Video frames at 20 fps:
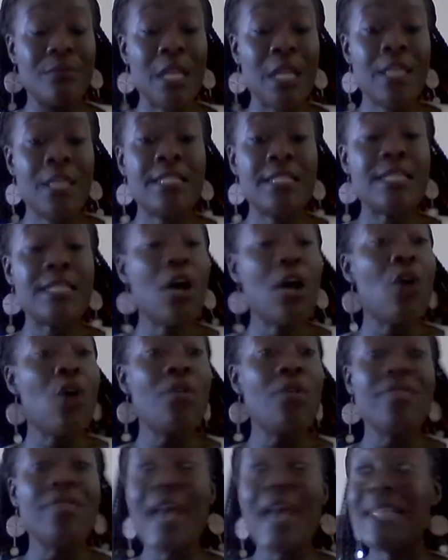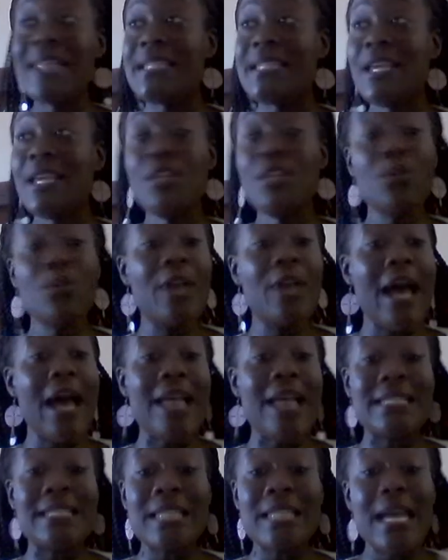So that's it, you
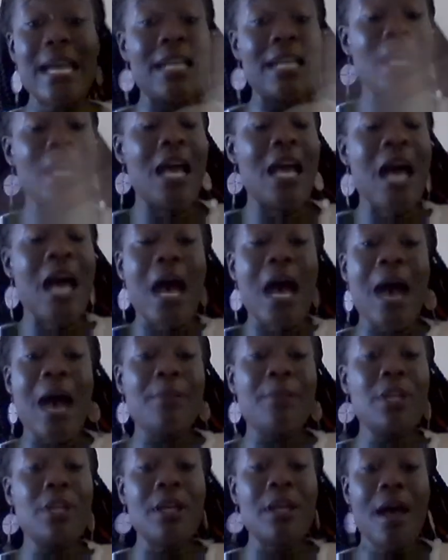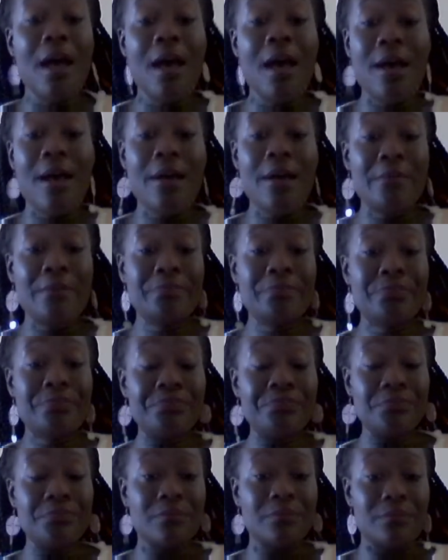guys. Like, I'm gonna
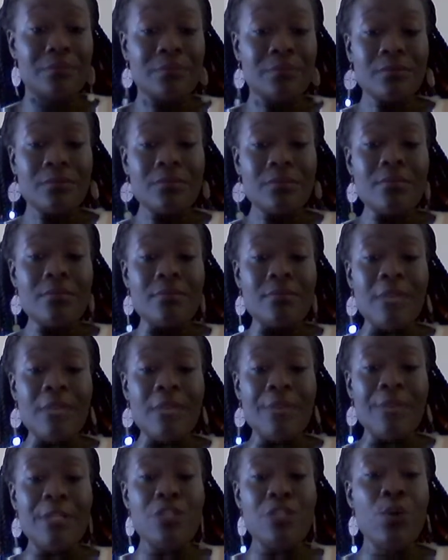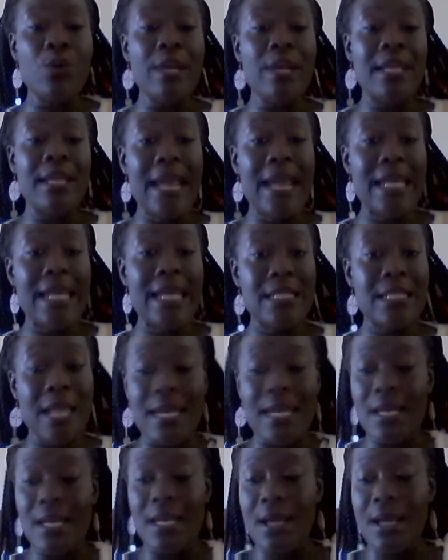be doing
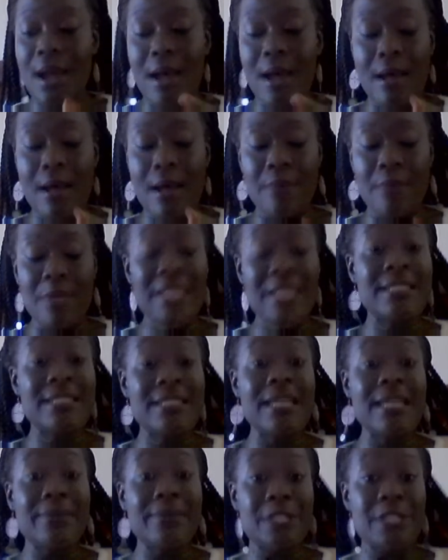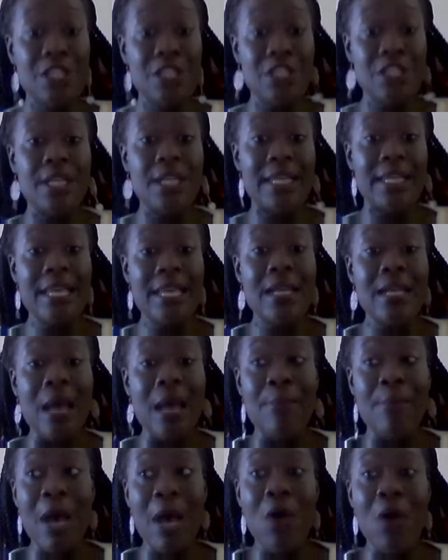a in-depth teaching again
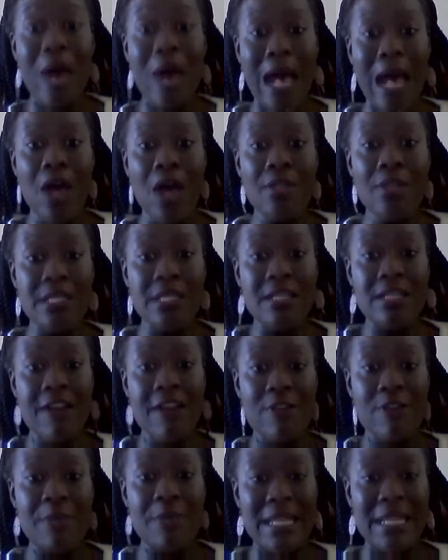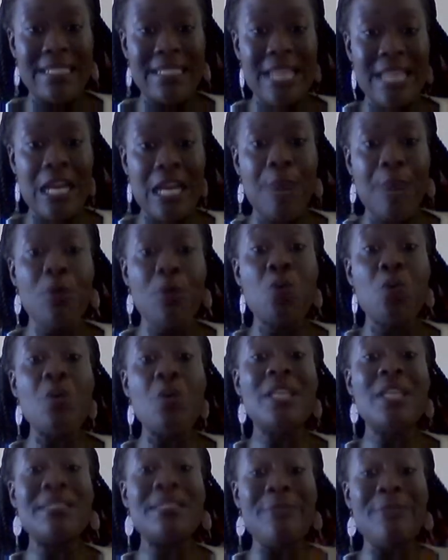about how this government is set up, who
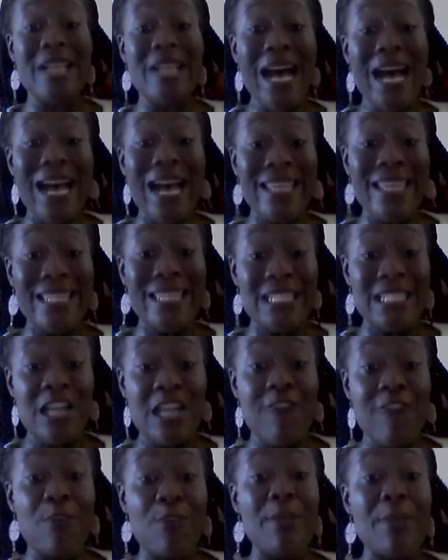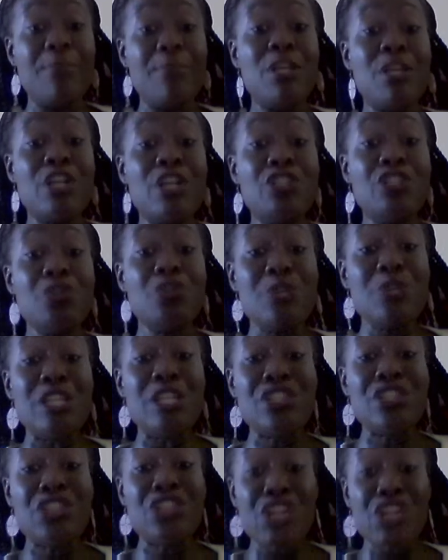is behind this government, because you
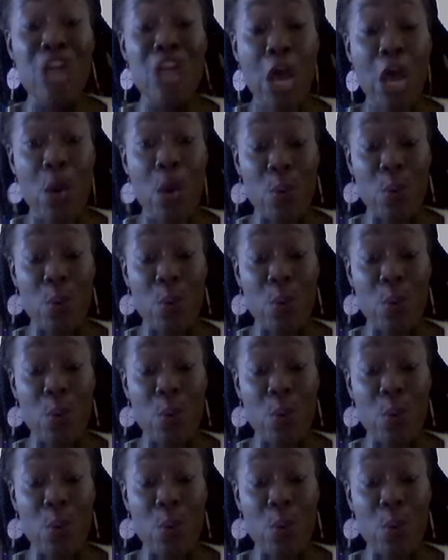need to know.